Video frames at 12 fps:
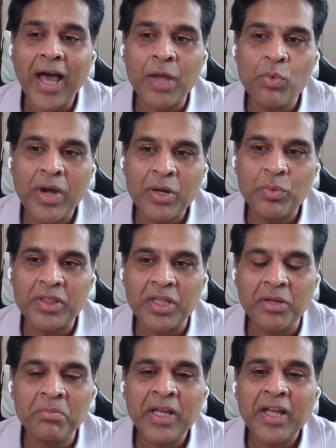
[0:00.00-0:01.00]
I went with
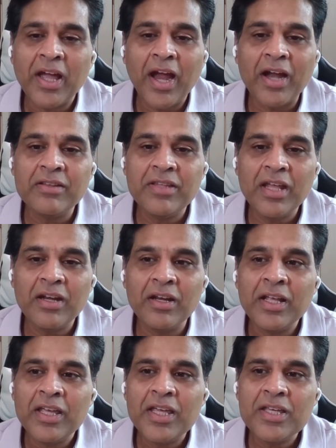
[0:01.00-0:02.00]
him, and
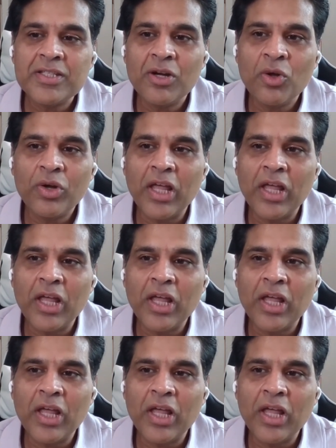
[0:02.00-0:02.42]
then he said,